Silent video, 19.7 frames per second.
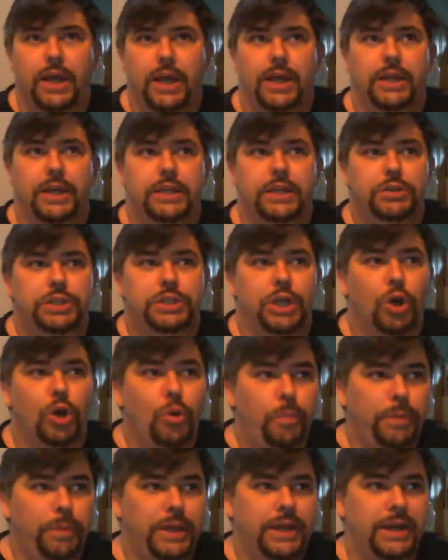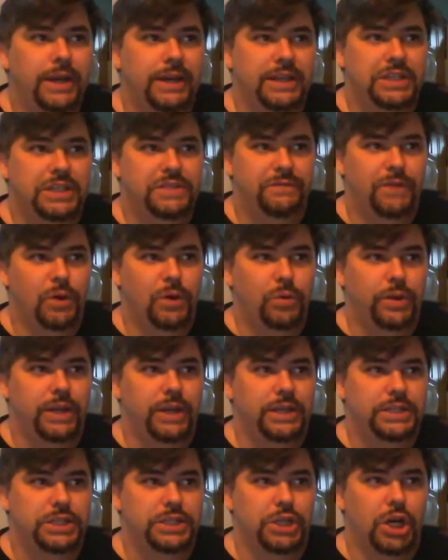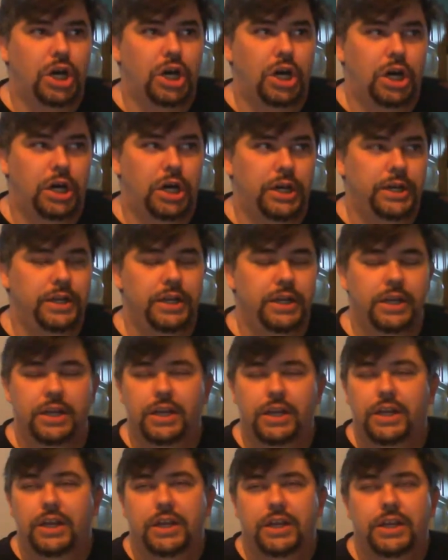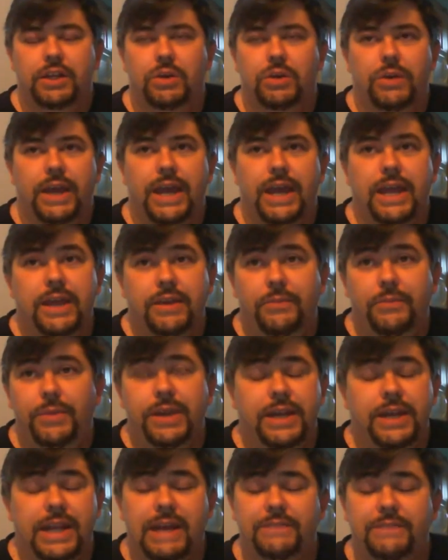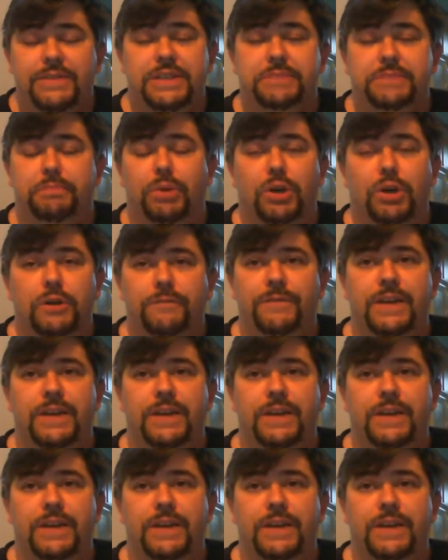and Utopia is focused on, hey, we could have this perfect